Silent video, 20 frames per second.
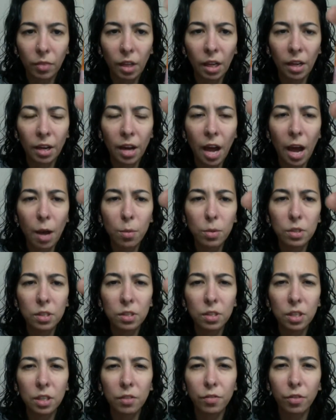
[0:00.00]
And I was
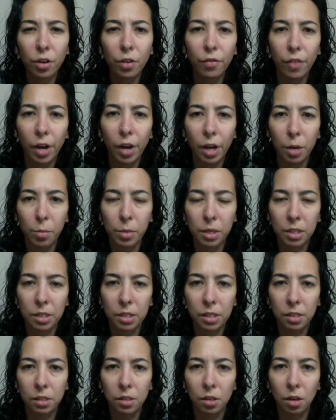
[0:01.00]
looking for a vitamin
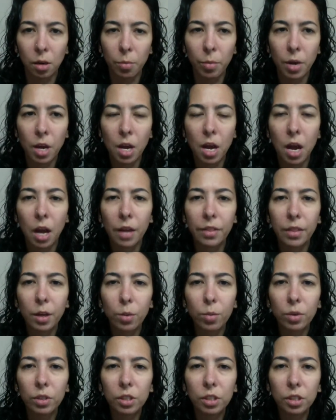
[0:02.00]
C serum, and there
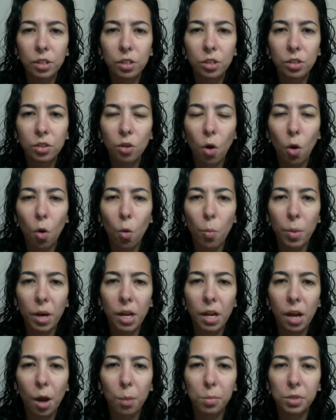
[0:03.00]
were just so
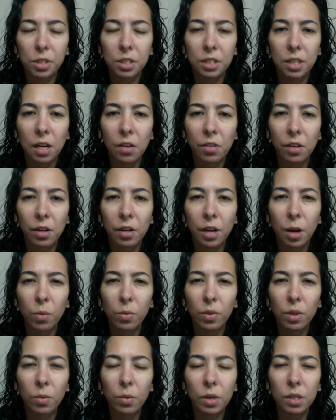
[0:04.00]
many options out there, and I
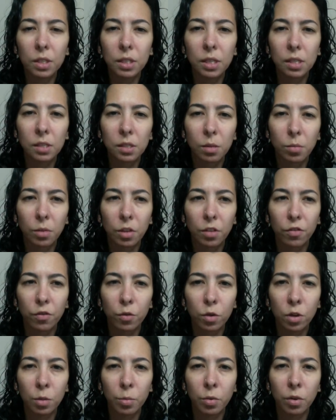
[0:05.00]
really wanted to get something
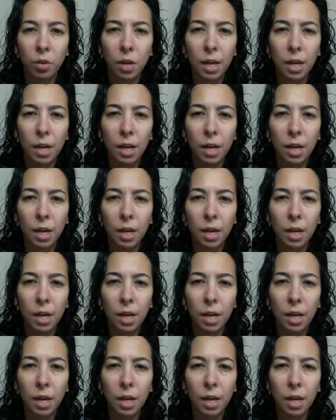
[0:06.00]
affordable.